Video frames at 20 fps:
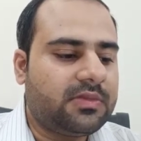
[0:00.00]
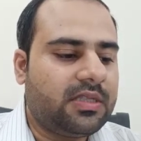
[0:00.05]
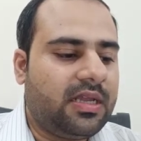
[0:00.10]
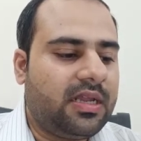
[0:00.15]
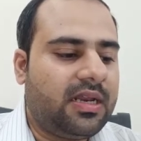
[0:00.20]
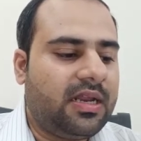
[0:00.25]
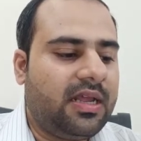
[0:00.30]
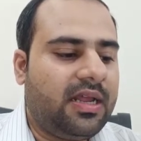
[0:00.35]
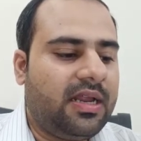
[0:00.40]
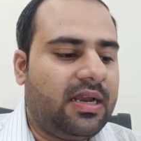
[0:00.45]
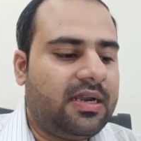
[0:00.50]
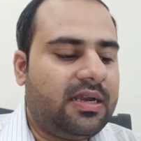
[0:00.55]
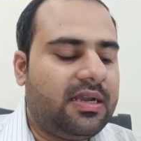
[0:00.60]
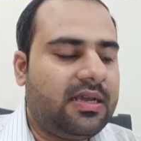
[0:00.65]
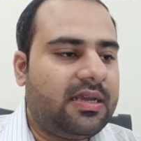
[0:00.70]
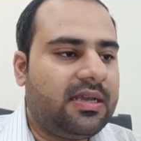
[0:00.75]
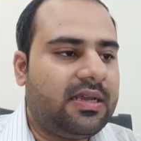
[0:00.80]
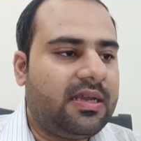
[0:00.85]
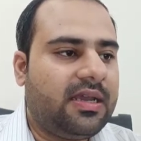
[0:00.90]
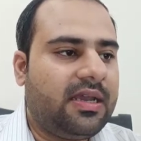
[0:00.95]
and add
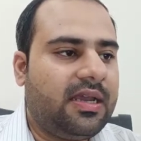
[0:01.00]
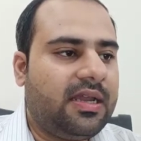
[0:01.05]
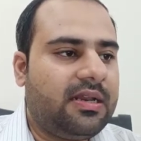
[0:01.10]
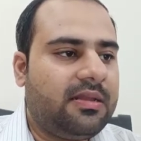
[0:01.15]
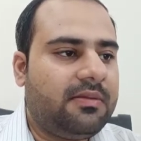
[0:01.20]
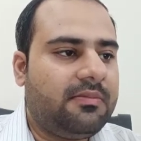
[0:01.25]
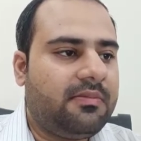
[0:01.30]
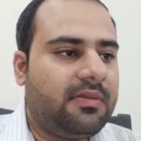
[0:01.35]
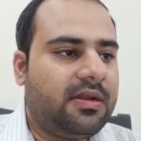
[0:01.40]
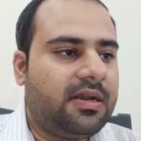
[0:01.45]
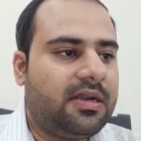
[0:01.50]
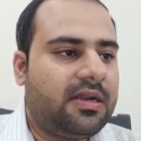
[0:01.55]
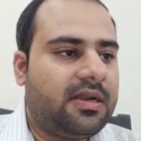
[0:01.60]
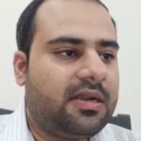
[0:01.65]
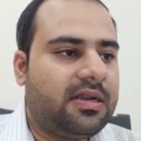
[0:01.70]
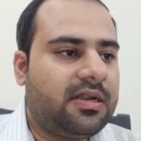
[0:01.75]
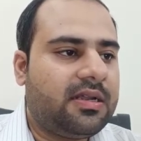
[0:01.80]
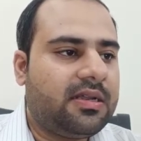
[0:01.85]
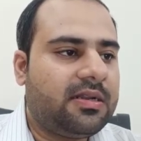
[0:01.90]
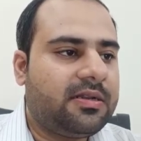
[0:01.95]

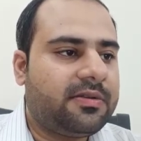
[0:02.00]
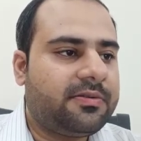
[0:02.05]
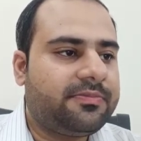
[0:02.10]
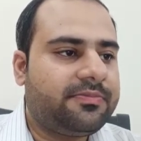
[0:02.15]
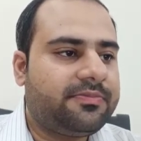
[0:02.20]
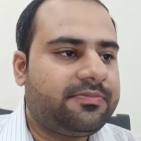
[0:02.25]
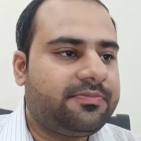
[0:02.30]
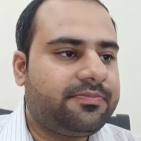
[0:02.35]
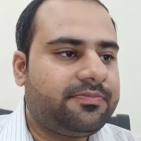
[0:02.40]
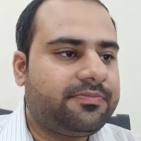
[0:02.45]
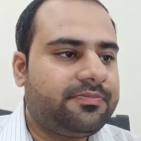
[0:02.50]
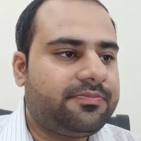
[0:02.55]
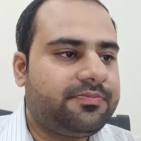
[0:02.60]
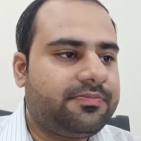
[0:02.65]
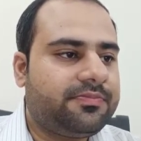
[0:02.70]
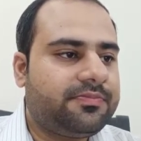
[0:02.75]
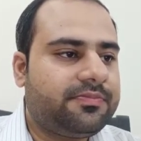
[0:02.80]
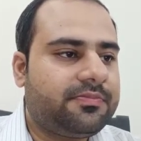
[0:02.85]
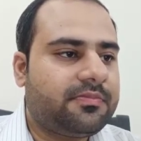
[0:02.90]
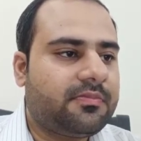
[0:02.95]
Elementor
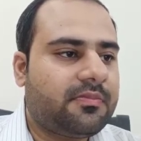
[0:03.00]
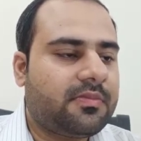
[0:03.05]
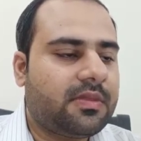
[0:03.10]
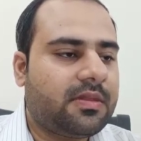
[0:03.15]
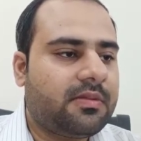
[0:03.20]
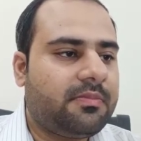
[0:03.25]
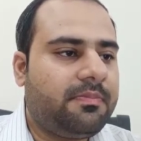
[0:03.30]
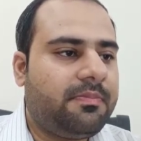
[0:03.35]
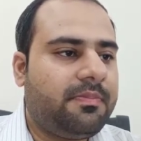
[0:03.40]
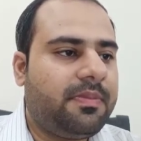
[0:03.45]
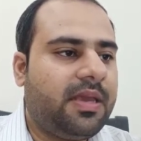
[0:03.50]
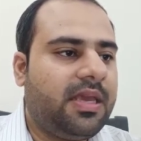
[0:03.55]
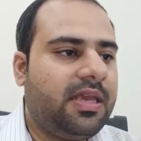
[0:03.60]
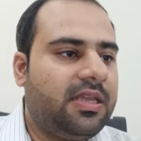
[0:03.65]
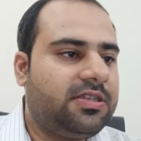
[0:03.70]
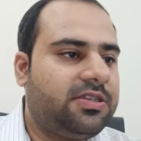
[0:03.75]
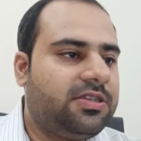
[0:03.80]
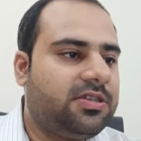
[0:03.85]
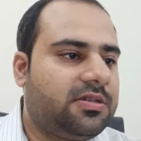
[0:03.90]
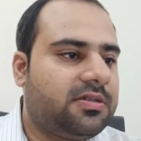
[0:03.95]

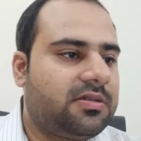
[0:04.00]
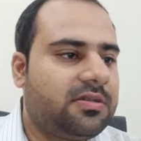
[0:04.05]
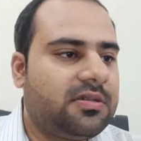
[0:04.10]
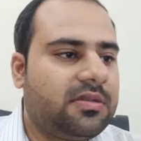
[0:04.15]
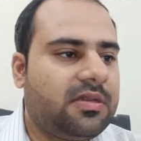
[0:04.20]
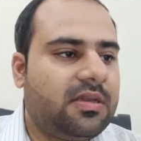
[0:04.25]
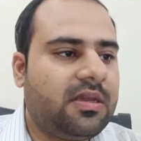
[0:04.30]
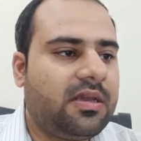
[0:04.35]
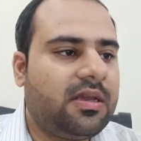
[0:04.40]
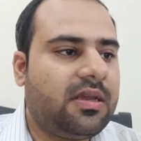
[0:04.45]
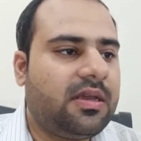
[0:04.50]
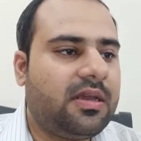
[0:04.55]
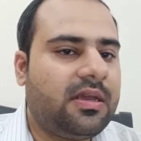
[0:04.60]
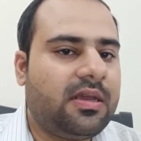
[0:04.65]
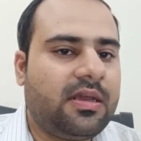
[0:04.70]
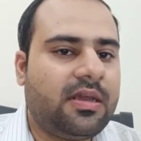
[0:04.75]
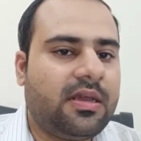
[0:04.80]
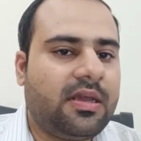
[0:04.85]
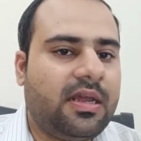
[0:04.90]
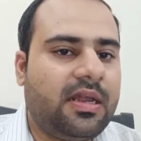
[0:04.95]
page
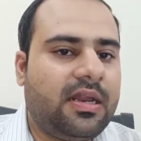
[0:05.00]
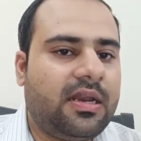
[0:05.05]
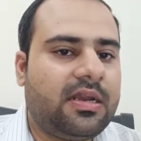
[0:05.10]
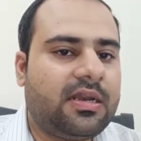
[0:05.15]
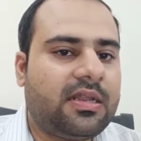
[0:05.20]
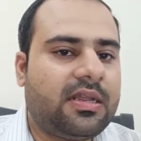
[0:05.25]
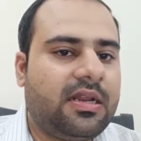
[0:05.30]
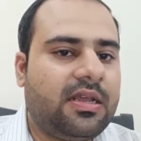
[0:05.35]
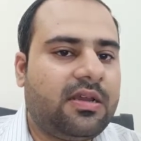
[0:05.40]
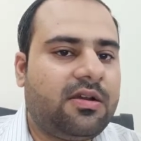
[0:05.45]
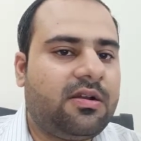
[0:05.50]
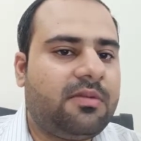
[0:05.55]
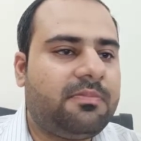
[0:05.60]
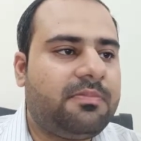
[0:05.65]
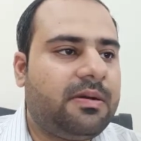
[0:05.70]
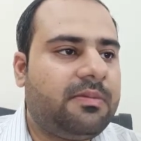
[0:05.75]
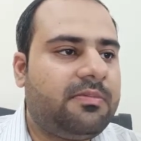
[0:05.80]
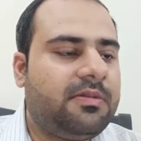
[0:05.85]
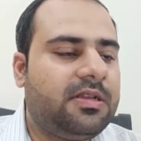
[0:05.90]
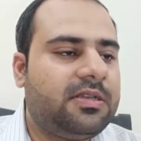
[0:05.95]
and click on
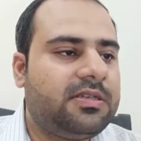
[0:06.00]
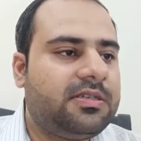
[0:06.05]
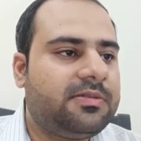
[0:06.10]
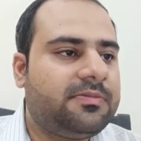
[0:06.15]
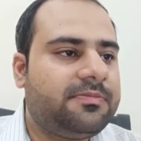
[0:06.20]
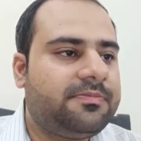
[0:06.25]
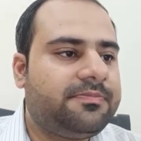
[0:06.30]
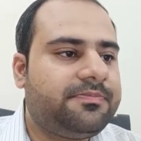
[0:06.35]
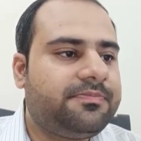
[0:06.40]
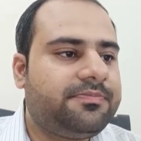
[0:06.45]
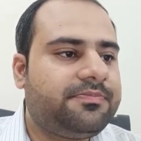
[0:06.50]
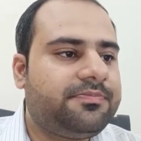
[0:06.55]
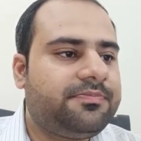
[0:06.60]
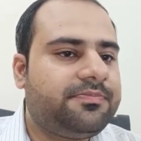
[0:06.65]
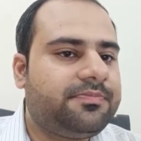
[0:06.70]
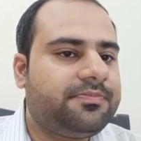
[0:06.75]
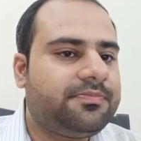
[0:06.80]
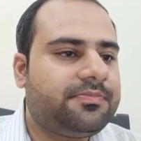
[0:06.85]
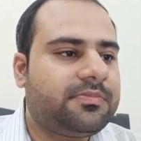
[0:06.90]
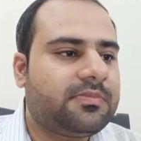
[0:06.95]
publish
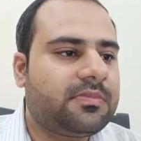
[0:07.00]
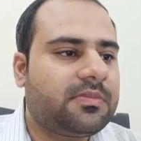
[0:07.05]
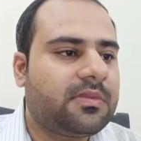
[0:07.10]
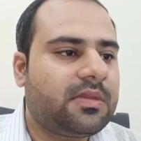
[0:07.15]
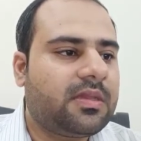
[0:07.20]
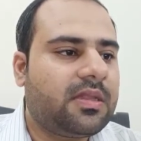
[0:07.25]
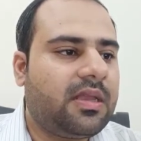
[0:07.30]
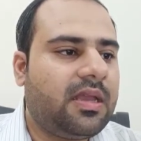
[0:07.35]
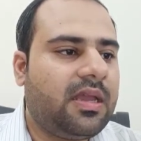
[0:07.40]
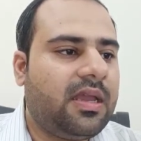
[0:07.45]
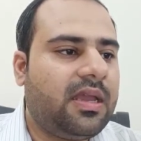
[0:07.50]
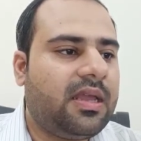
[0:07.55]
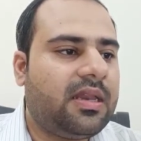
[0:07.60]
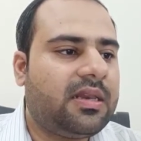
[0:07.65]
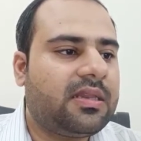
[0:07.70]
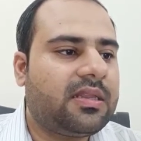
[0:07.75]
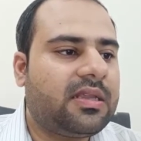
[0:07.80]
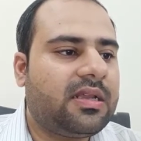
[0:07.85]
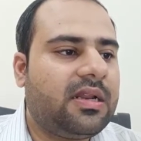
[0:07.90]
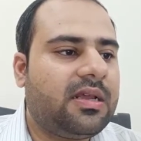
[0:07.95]

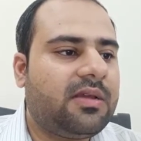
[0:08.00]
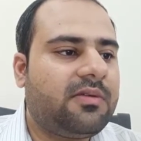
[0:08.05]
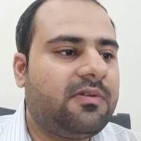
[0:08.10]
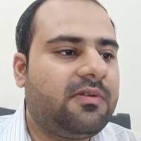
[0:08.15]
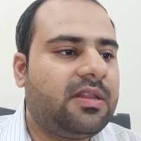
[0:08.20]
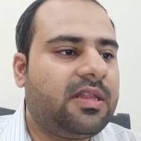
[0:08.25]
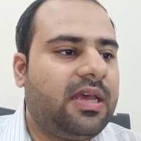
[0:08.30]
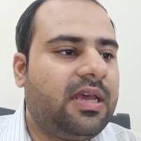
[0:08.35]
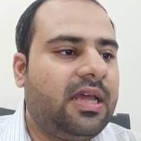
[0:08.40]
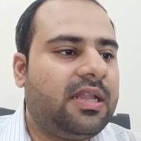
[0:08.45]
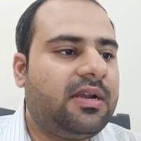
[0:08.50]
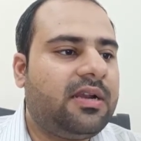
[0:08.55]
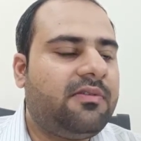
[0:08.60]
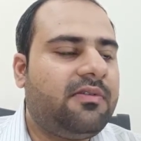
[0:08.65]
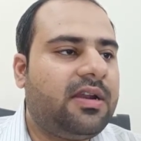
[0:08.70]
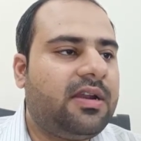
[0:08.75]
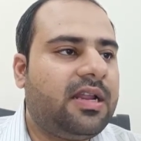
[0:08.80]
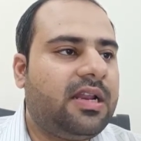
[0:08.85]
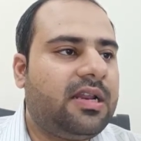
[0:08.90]
and click with edit with